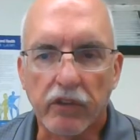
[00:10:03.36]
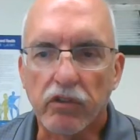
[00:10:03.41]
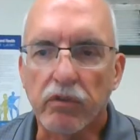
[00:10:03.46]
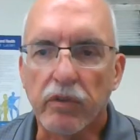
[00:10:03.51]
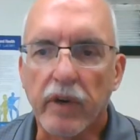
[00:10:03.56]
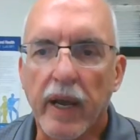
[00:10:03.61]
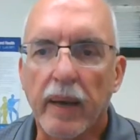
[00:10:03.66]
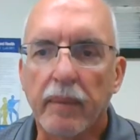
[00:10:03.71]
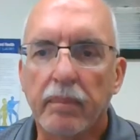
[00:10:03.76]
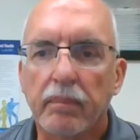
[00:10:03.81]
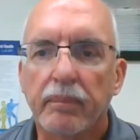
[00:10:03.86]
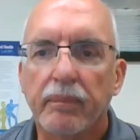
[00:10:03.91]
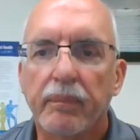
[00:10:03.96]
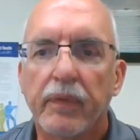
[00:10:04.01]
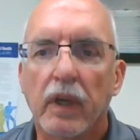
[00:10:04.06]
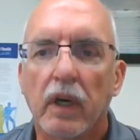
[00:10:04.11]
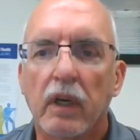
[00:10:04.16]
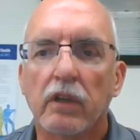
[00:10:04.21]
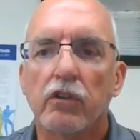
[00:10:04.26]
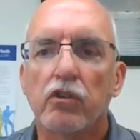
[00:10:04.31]
strap.
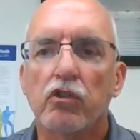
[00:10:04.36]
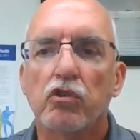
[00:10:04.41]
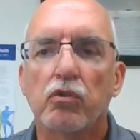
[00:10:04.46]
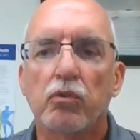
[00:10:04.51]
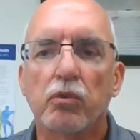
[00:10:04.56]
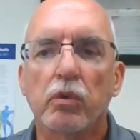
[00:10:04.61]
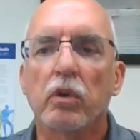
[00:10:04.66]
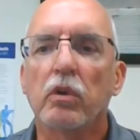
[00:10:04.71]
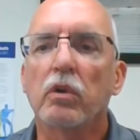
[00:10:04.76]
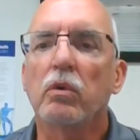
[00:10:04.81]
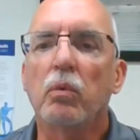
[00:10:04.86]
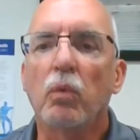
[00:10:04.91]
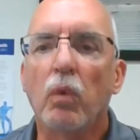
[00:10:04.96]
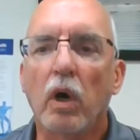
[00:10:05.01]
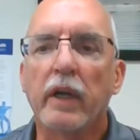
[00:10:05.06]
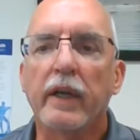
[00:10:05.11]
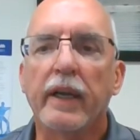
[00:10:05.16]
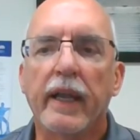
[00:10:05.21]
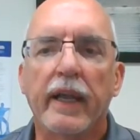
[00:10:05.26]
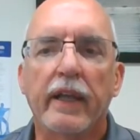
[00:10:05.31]
Unscrew
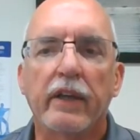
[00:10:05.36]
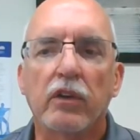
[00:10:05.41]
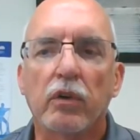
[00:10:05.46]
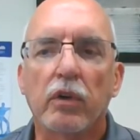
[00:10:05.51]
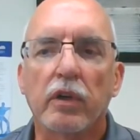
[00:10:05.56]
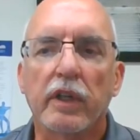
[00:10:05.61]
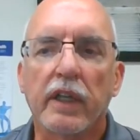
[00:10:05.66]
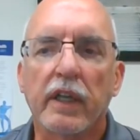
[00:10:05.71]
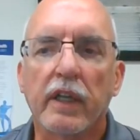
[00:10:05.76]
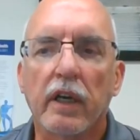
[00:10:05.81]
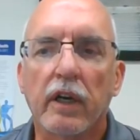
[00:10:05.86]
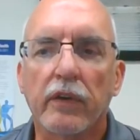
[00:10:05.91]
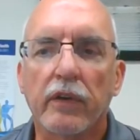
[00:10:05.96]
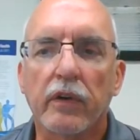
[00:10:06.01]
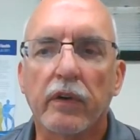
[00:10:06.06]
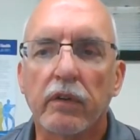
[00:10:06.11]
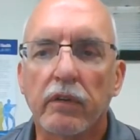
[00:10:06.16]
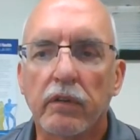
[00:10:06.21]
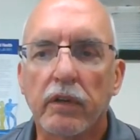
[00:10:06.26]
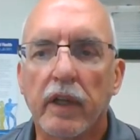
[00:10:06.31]
one end or the other
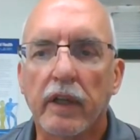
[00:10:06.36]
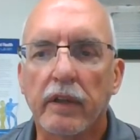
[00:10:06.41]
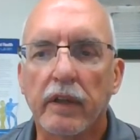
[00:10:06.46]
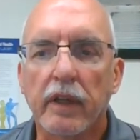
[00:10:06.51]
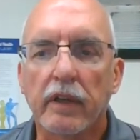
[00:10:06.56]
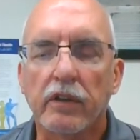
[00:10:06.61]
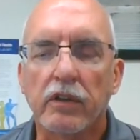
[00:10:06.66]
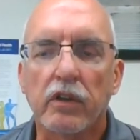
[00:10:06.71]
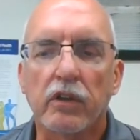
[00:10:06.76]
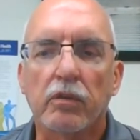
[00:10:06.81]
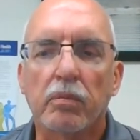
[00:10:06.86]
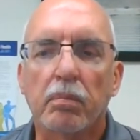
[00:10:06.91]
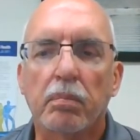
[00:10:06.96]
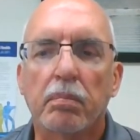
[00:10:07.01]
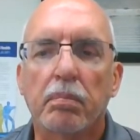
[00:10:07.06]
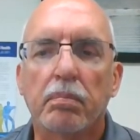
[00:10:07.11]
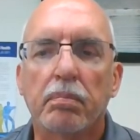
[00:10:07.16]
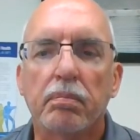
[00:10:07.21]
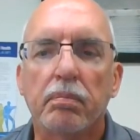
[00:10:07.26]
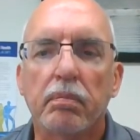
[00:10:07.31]
and then just
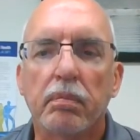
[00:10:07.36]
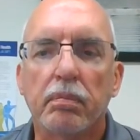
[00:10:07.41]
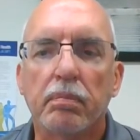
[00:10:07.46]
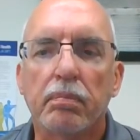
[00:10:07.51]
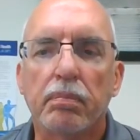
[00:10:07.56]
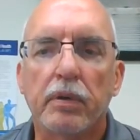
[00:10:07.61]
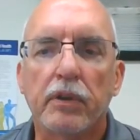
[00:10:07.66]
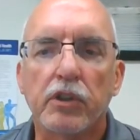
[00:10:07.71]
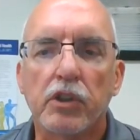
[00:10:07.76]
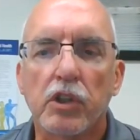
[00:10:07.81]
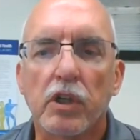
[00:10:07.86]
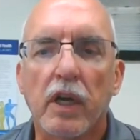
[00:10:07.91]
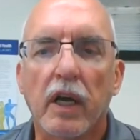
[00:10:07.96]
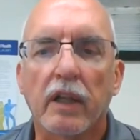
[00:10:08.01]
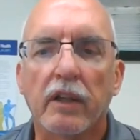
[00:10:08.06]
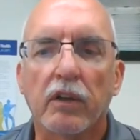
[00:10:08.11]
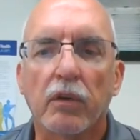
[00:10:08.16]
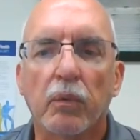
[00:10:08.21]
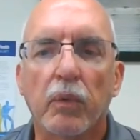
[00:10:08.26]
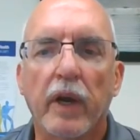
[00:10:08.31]
push it out
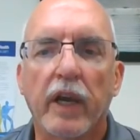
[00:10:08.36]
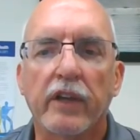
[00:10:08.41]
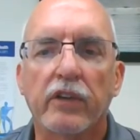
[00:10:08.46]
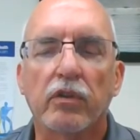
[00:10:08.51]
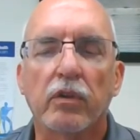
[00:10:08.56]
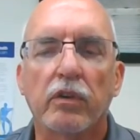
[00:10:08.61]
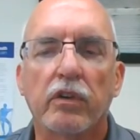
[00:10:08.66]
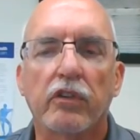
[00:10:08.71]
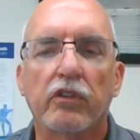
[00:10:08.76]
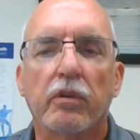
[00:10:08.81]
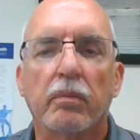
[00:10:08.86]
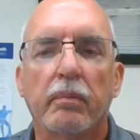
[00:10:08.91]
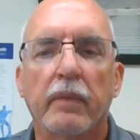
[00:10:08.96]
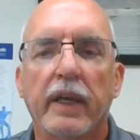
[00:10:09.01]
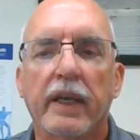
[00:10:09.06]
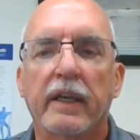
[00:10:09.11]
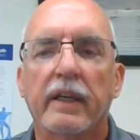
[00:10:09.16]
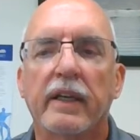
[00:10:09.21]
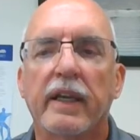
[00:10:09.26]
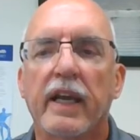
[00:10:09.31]
of the way so it doesn't
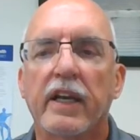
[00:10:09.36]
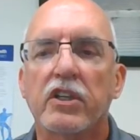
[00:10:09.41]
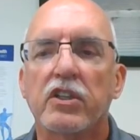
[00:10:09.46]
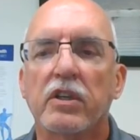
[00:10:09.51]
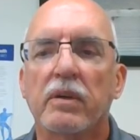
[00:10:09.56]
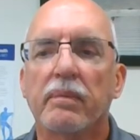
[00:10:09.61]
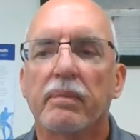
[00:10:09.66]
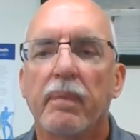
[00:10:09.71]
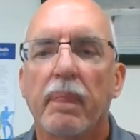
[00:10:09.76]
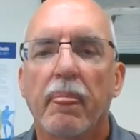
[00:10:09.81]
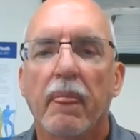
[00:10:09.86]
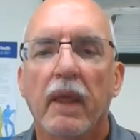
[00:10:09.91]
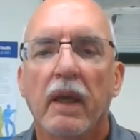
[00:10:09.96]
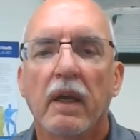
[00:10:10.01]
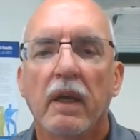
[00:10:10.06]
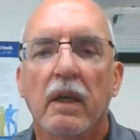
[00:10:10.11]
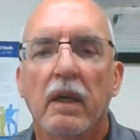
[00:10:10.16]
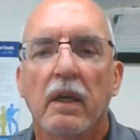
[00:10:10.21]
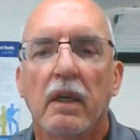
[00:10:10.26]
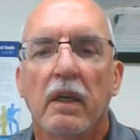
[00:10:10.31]
make connection.
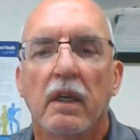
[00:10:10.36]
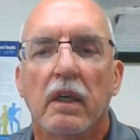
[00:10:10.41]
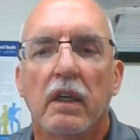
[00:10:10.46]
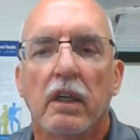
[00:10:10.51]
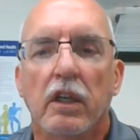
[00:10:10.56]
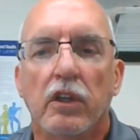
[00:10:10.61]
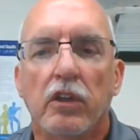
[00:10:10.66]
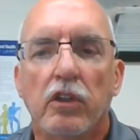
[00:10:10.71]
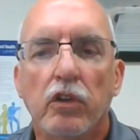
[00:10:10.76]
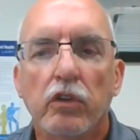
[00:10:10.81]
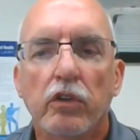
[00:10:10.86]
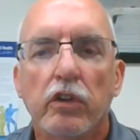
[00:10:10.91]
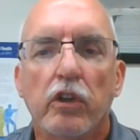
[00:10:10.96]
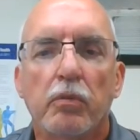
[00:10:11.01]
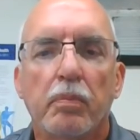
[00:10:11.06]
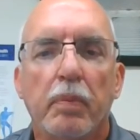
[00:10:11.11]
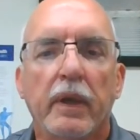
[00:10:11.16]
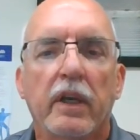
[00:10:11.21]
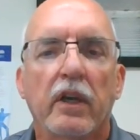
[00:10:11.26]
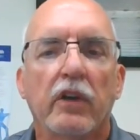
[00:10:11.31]
You do
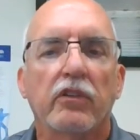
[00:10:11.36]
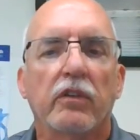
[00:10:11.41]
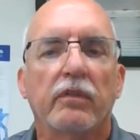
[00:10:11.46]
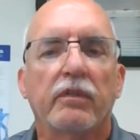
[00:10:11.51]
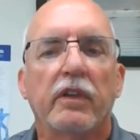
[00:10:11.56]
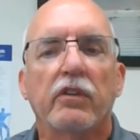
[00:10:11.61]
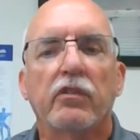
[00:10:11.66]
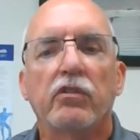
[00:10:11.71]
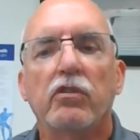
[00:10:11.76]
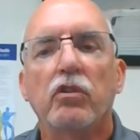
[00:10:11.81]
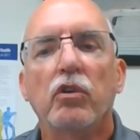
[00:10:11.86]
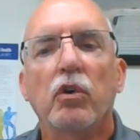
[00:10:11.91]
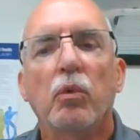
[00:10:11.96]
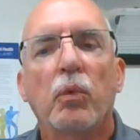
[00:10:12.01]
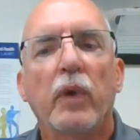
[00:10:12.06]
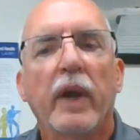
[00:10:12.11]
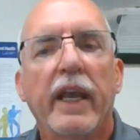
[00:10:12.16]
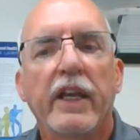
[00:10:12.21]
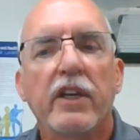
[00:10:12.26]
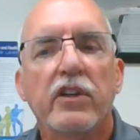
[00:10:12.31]
this because if this new
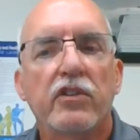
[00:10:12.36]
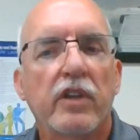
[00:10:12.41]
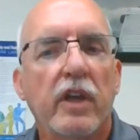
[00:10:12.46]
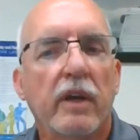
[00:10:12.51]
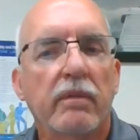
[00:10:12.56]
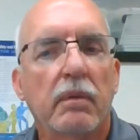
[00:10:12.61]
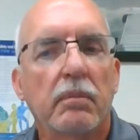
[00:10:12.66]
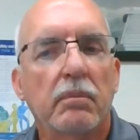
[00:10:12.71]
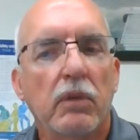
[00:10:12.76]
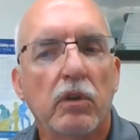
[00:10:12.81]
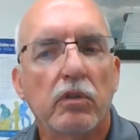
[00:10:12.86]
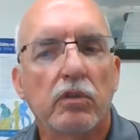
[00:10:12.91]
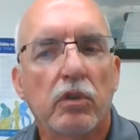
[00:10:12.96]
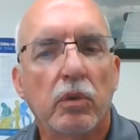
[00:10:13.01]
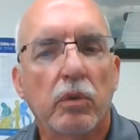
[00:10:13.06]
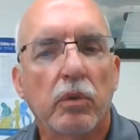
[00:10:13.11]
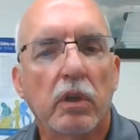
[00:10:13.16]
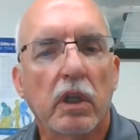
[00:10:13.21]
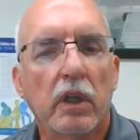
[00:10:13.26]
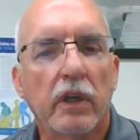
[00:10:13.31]
range is ever moved
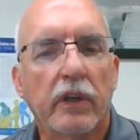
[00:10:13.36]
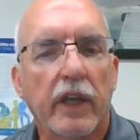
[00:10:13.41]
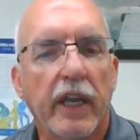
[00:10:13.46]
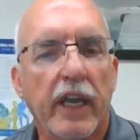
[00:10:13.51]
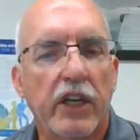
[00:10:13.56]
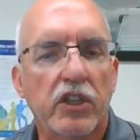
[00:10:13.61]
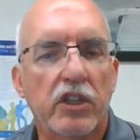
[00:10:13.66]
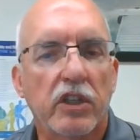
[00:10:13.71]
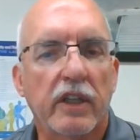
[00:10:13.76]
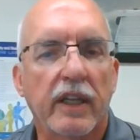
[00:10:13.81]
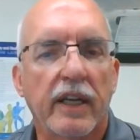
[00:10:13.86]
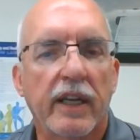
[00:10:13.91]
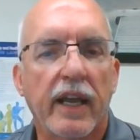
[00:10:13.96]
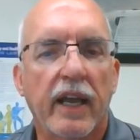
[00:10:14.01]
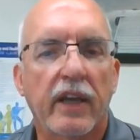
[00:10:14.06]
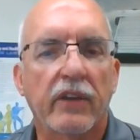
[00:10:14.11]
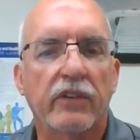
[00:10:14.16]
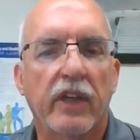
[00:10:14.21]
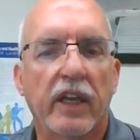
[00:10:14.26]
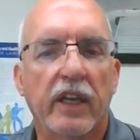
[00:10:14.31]
to a location that
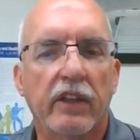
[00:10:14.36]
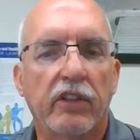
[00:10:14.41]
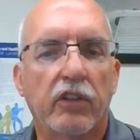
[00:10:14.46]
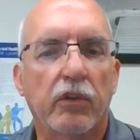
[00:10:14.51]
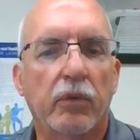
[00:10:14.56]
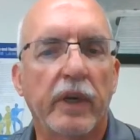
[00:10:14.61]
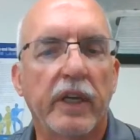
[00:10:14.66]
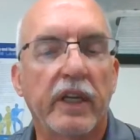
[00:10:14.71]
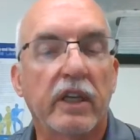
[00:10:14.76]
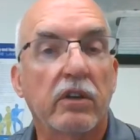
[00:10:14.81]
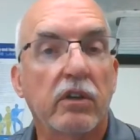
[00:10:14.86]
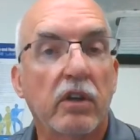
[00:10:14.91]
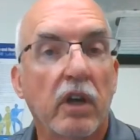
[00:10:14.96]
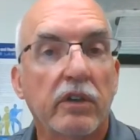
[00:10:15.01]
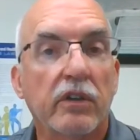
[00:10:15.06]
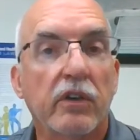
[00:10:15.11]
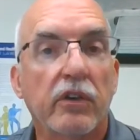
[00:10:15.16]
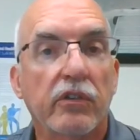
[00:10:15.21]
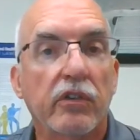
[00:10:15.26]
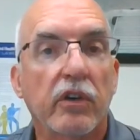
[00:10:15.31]
has a
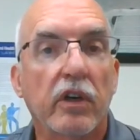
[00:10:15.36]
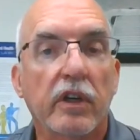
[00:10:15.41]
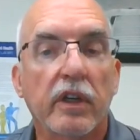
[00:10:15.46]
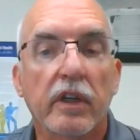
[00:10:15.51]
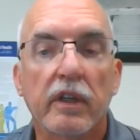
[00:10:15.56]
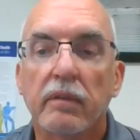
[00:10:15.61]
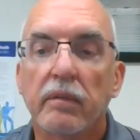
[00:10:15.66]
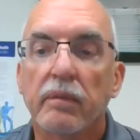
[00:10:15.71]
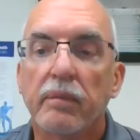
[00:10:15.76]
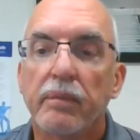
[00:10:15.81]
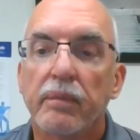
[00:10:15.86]
3-conductor circuit,